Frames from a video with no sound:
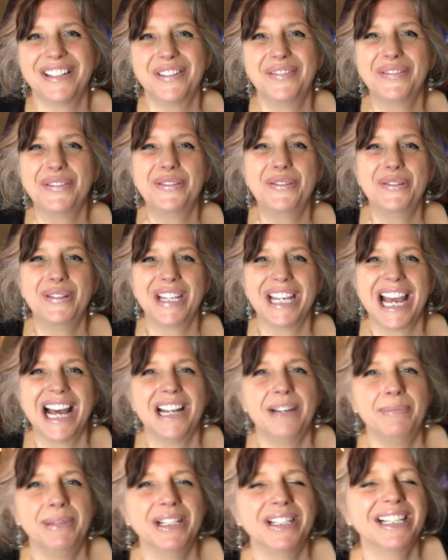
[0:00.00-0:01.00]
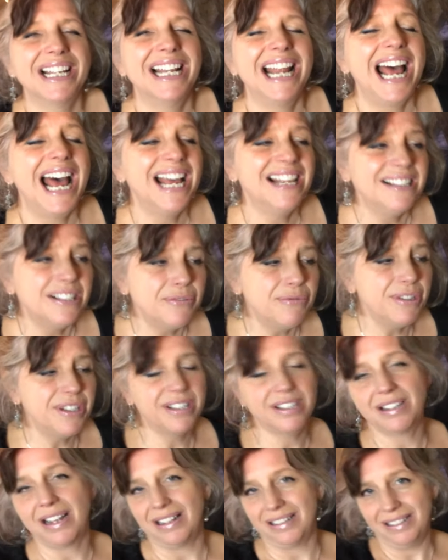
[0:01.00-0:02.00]
of all the elements, and as a
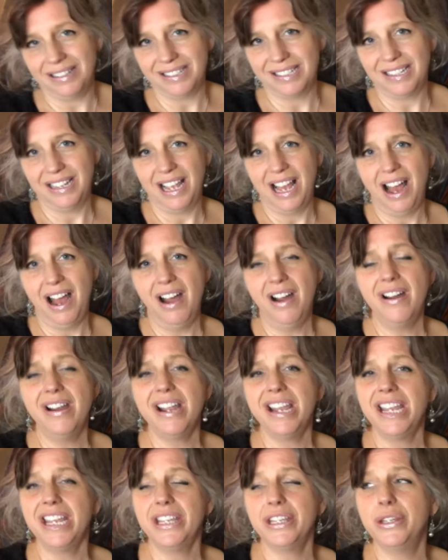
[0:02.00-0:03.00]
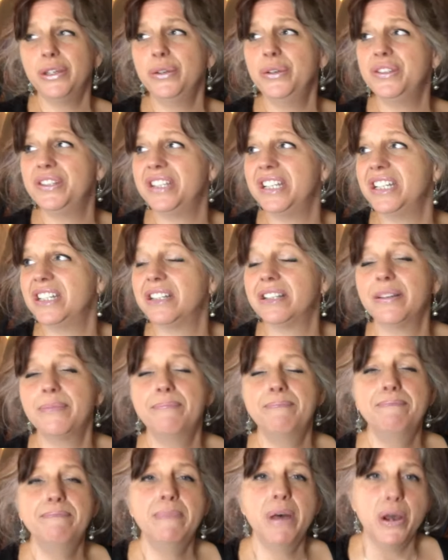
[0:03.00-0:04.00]
result I use it the
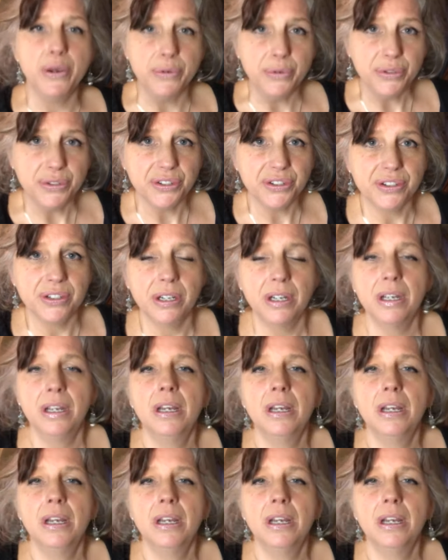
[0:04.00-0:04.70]
most